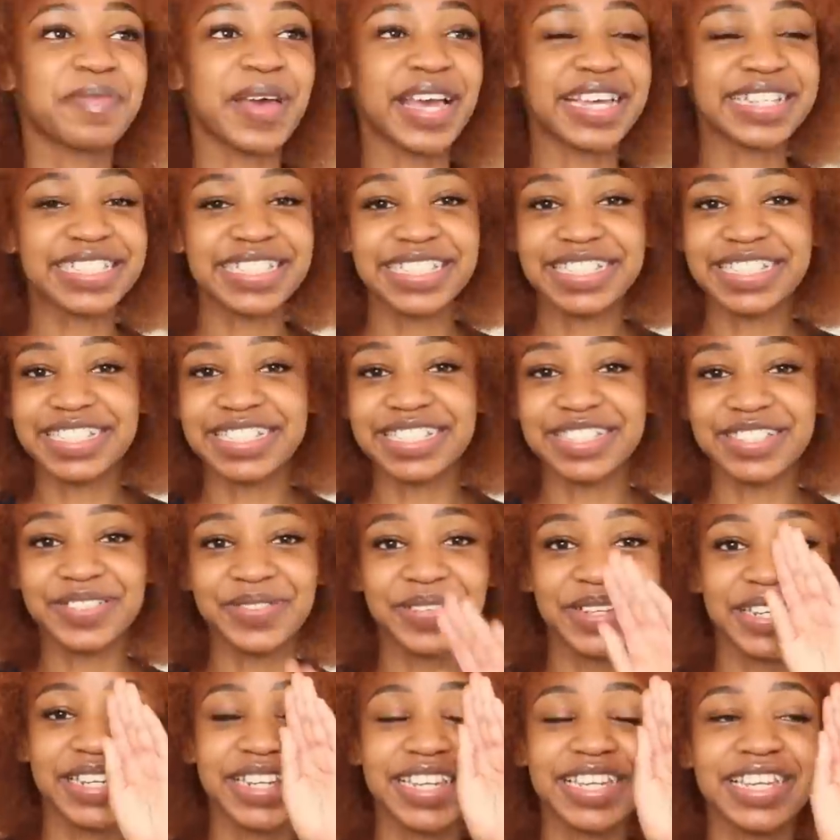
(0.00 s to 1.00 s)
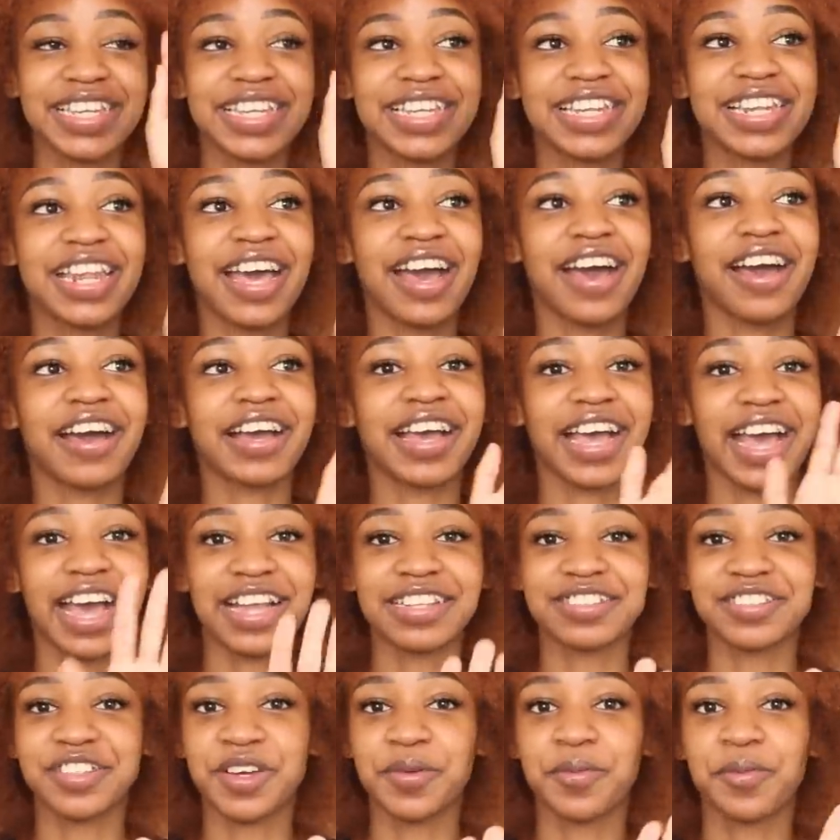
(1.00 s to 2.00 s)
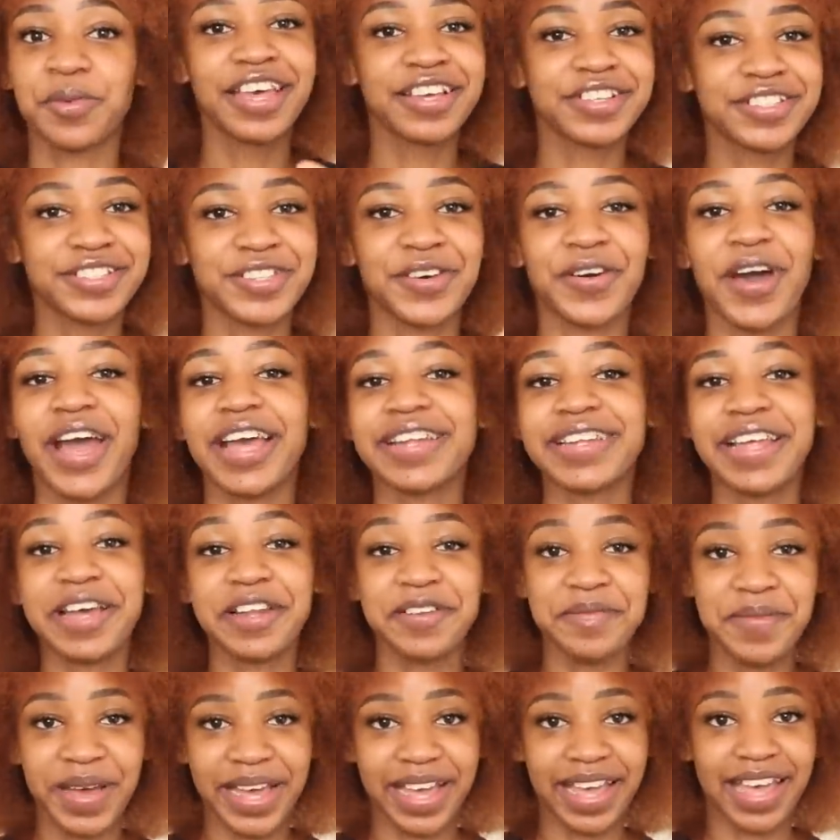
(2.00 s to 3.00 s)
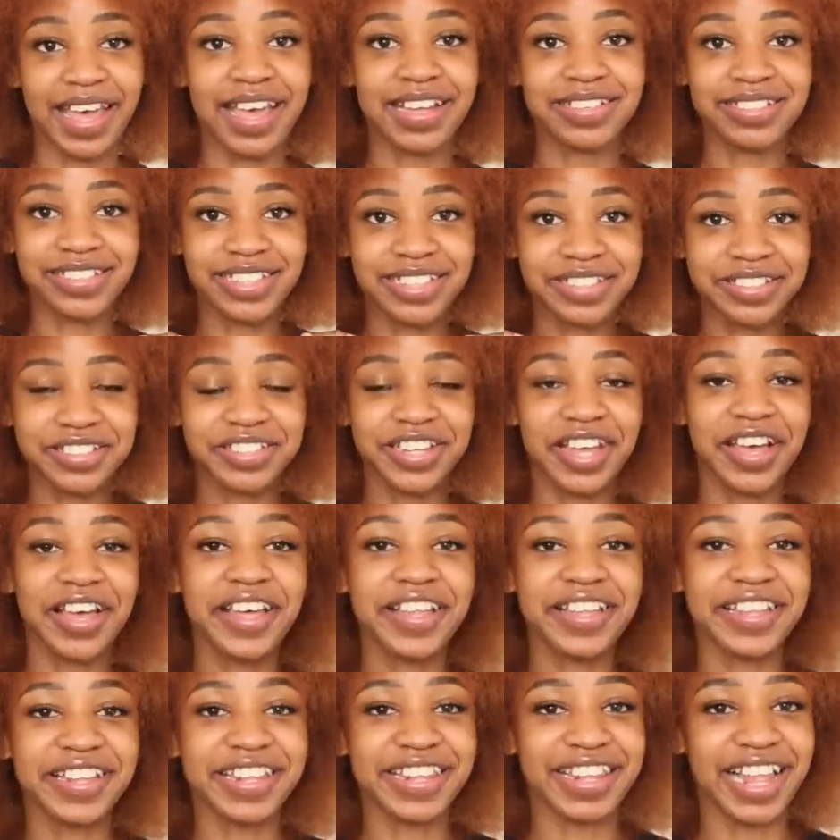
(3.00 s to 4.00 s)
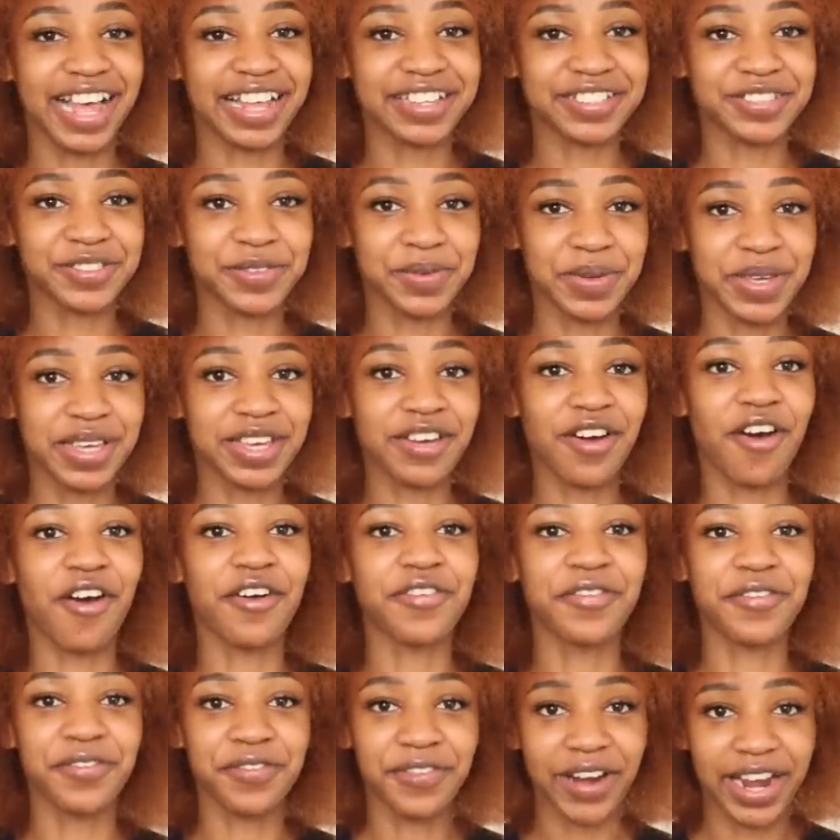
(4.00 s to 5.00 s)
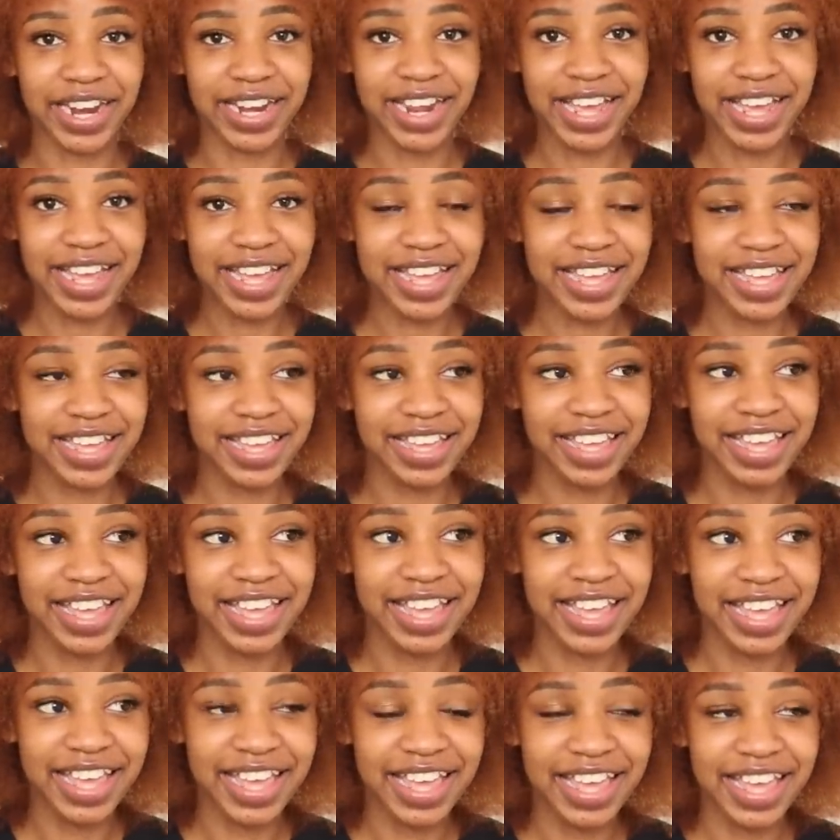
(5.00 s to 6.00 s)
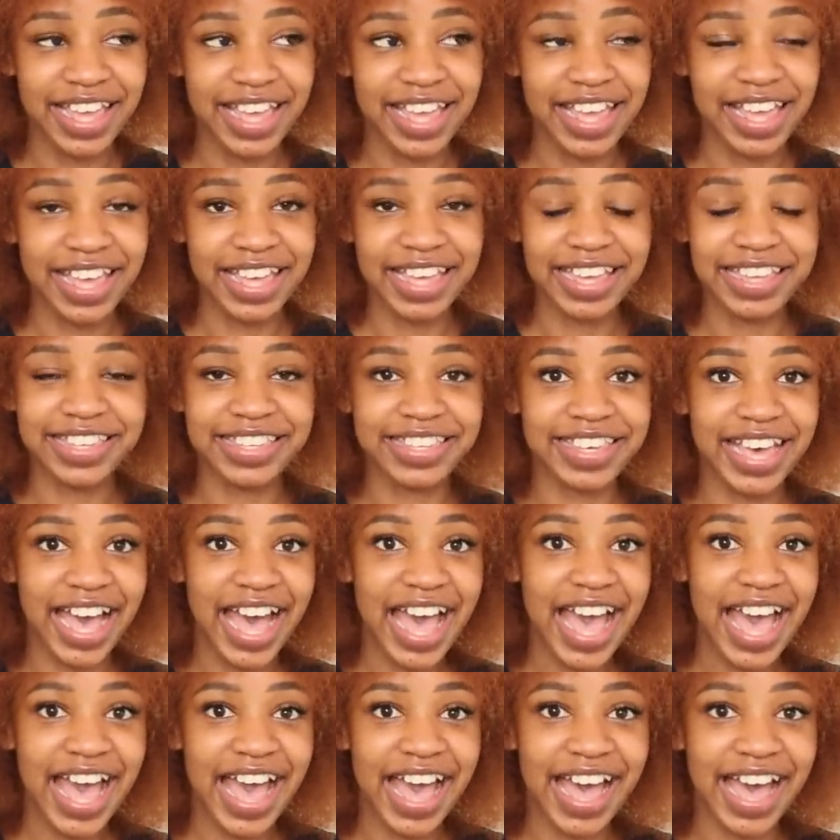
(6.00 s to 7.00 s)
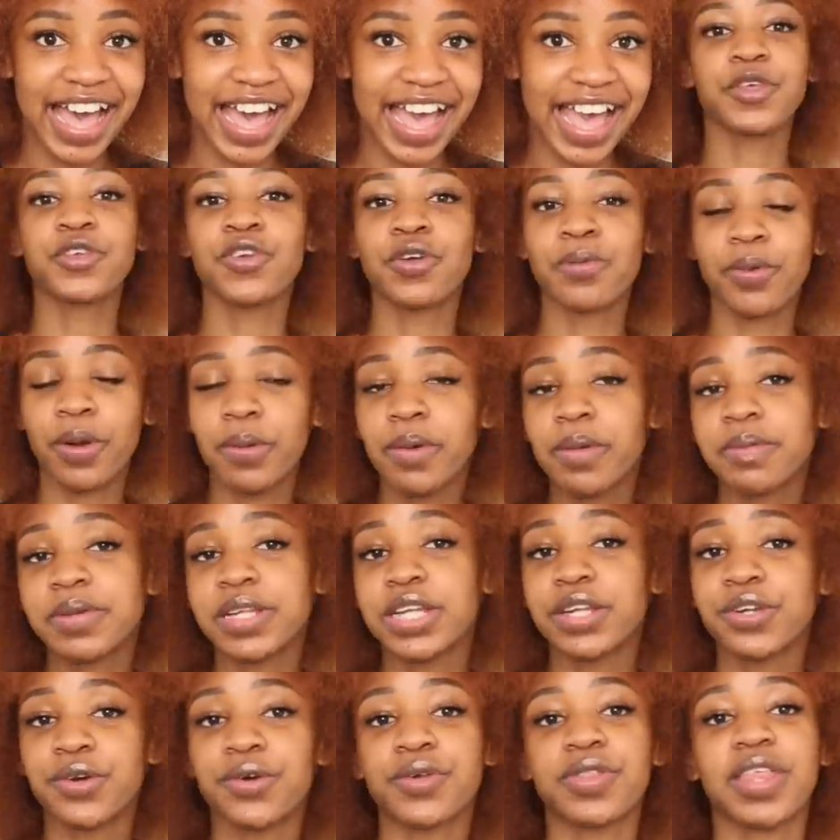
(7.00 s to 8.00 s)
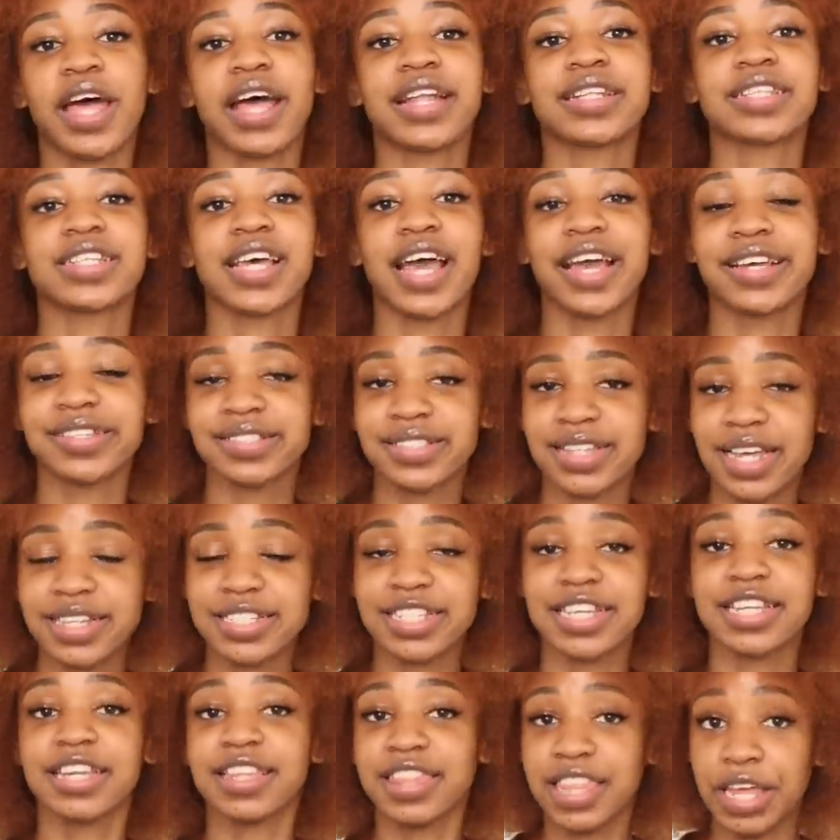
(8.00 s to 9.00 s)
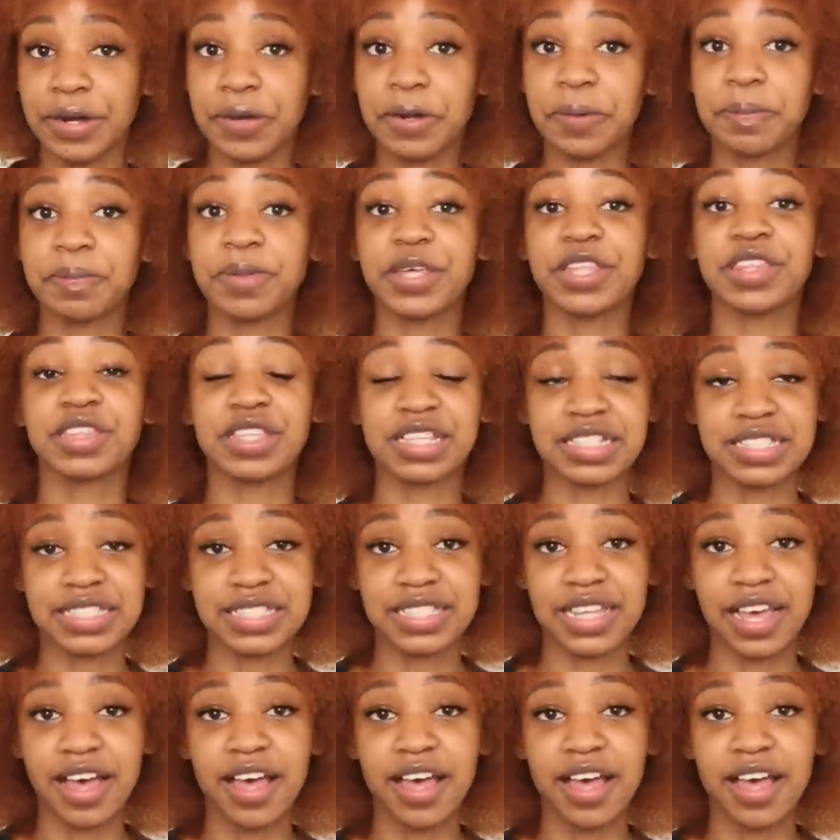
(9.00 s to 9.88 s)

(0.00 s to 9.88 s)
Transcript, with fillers: besties, we need a catch-up. So I dyed my hair ginger last week on Friday. Yeah, you probably know that I started therapy this